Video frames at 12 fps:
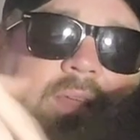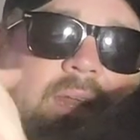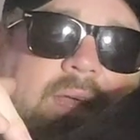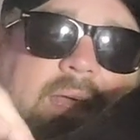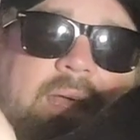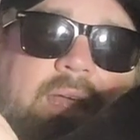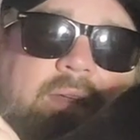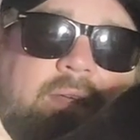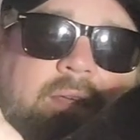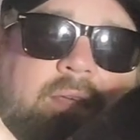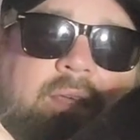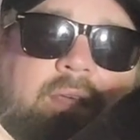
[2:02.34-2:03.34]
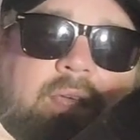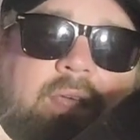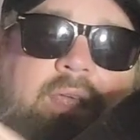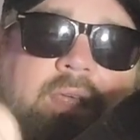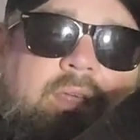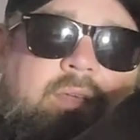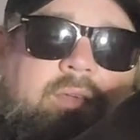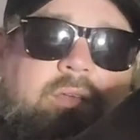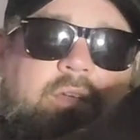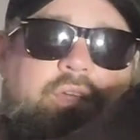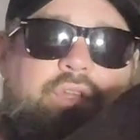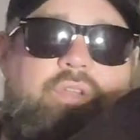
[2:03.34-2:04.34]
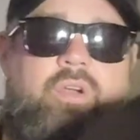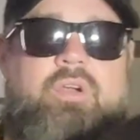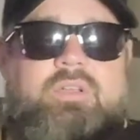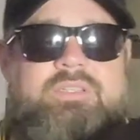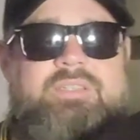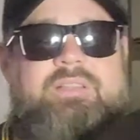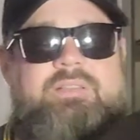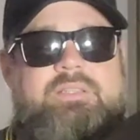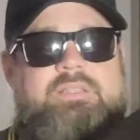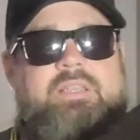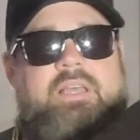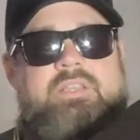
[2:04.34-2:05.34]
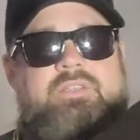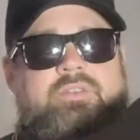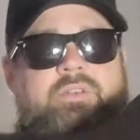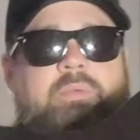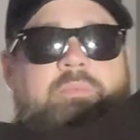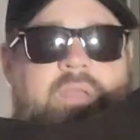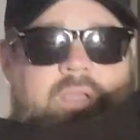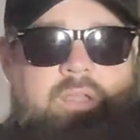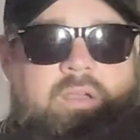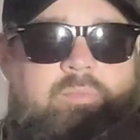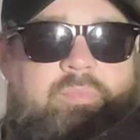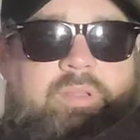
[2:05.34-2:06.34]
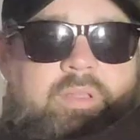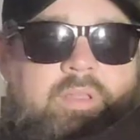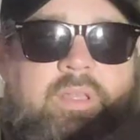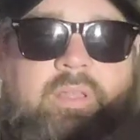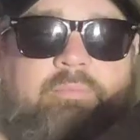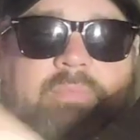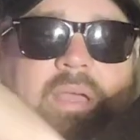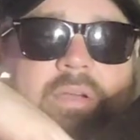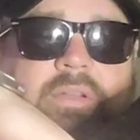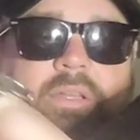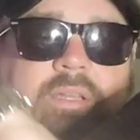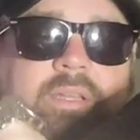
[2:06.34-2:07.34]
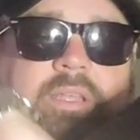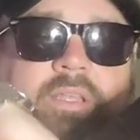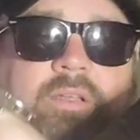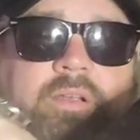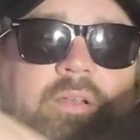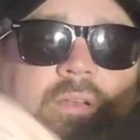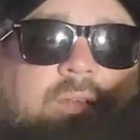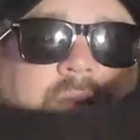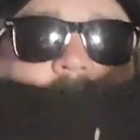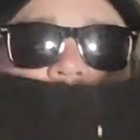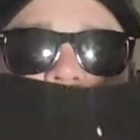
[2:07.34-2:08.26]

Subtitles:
a guitar synthesizer pickup mounted in here with the big